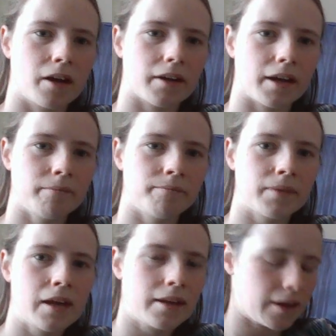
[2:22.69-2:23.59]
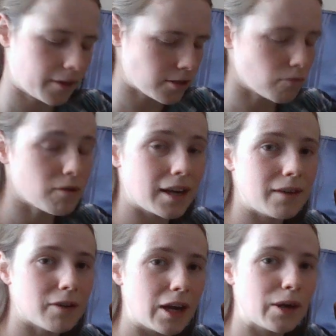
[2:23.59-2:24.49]
Okay. Now there's a
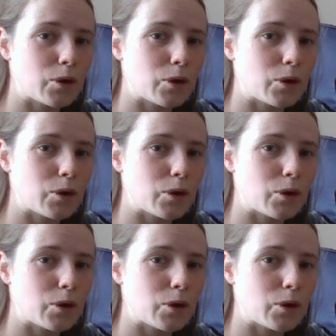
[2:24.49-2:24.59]
really, really